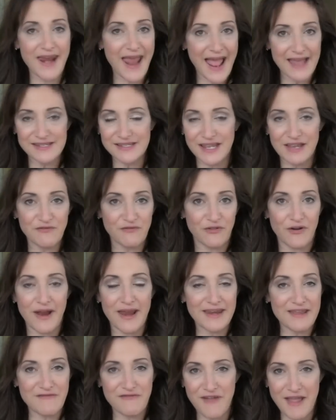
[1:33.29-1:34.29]
asking for
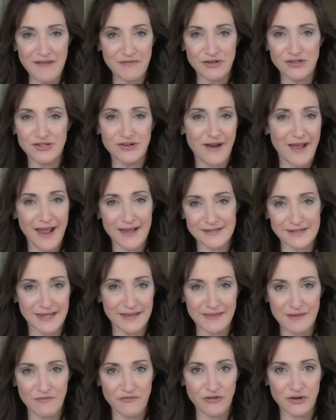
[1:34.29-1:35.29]
any favors. You're not asking
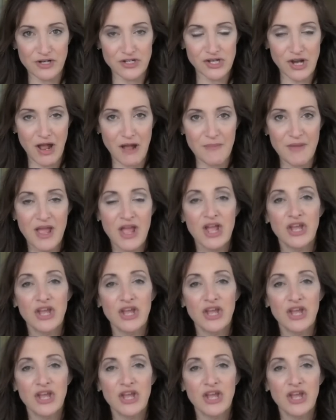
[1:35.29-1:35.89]
them for a job.